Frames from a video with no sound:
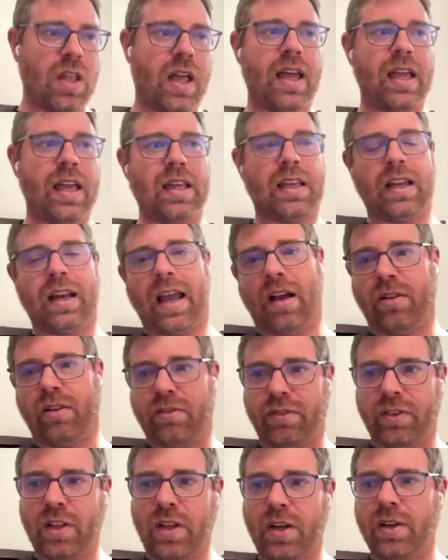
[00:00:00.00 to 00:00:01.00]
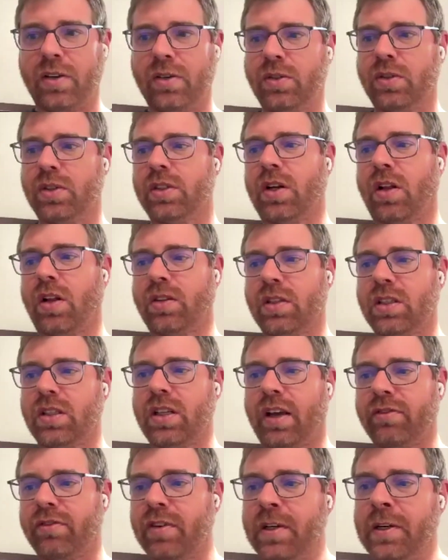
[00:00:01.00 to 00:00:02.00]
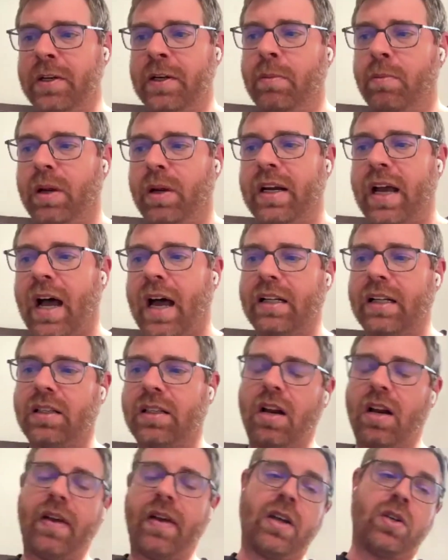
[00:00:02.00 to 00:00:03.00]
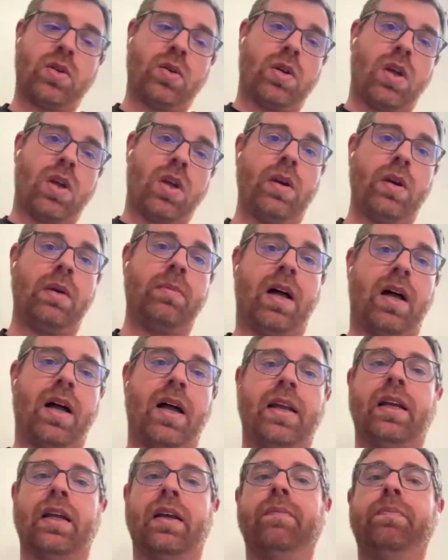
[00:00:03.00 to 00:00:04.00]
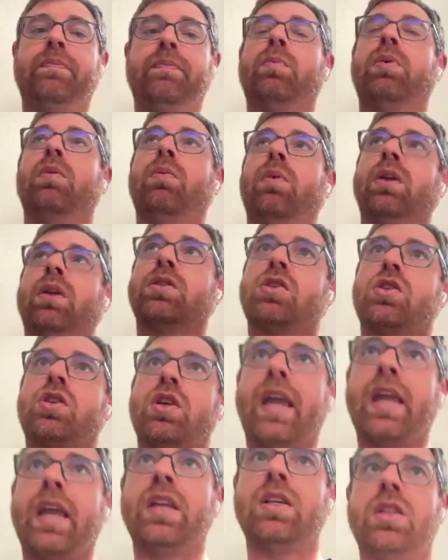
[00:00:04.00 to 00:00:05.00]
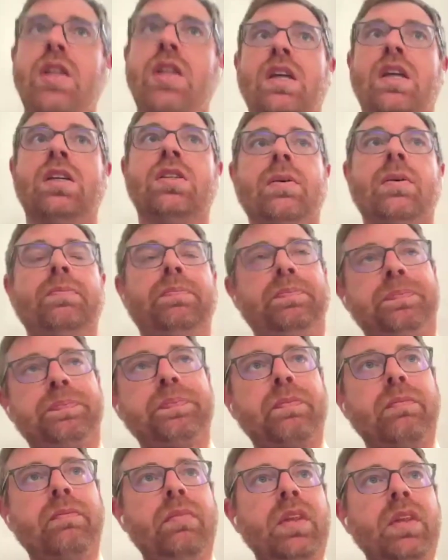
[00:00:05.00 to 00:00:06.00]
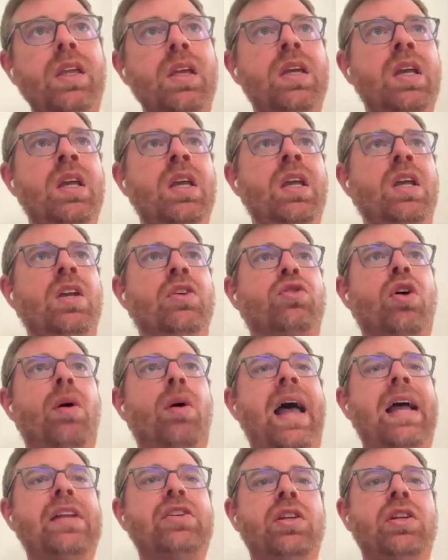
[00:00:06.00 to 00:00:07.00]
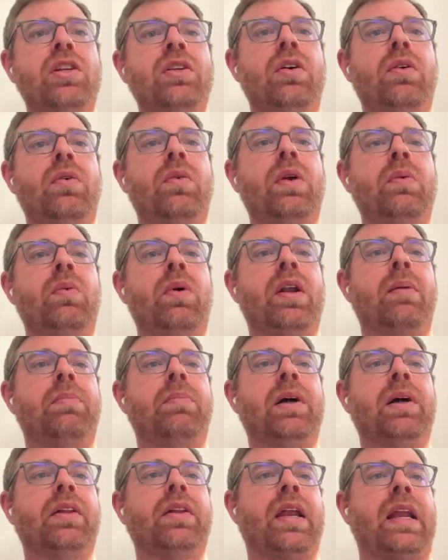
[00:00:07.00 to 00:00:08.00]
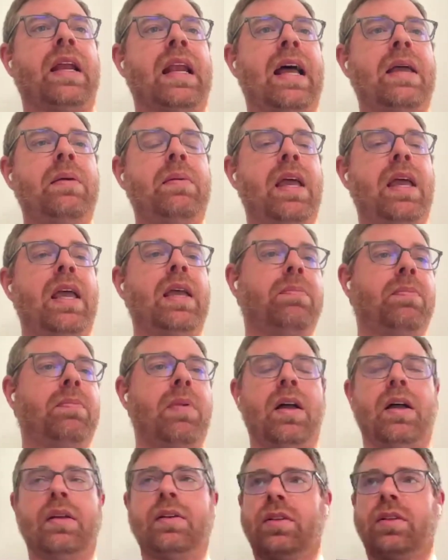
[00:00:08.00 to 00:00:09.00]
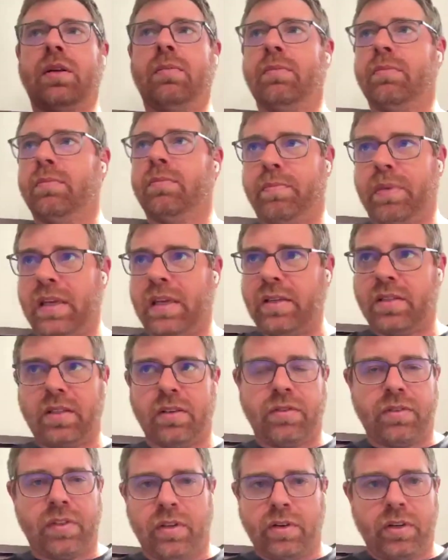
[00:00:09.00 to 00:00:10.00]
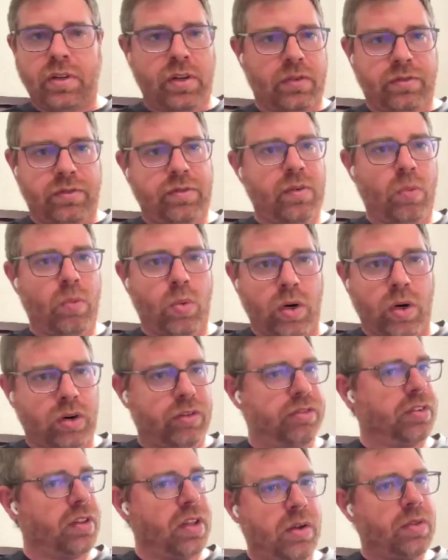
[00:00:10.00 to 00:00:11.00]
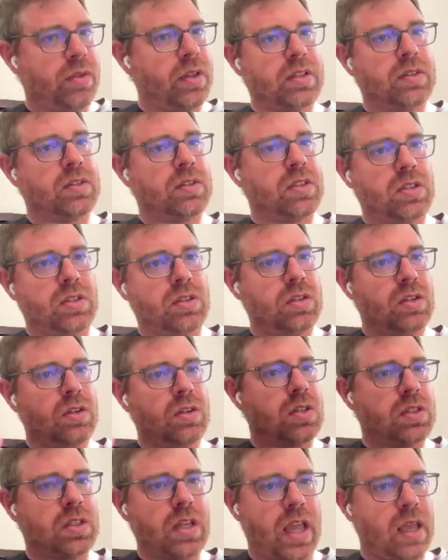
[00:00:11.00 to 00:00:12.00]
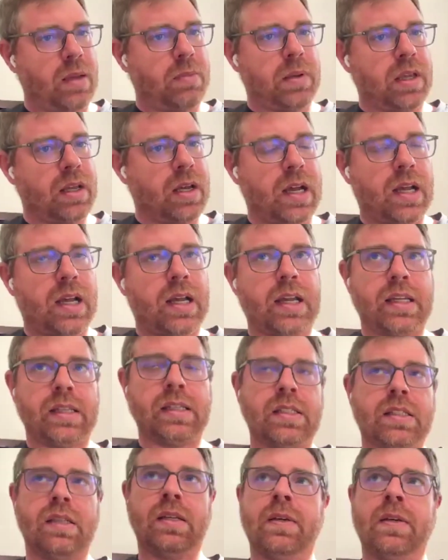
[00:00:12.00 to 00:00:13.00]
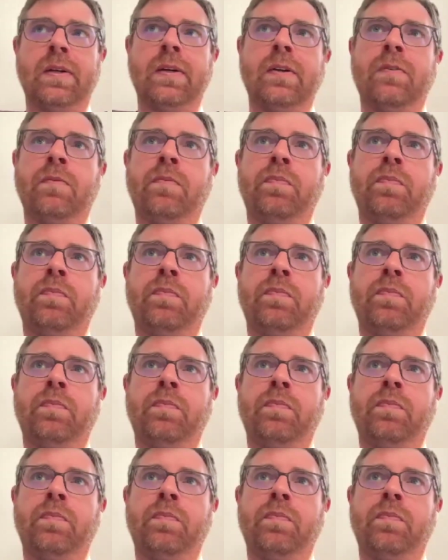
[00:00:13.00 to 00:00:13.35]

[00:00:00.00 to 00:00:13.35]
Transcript: looks like and how it flows and all this stuff, but not a ton of actual coding behind it. But what's changed is, so imagine we want to build on some piece of your workflow that uses the APIs.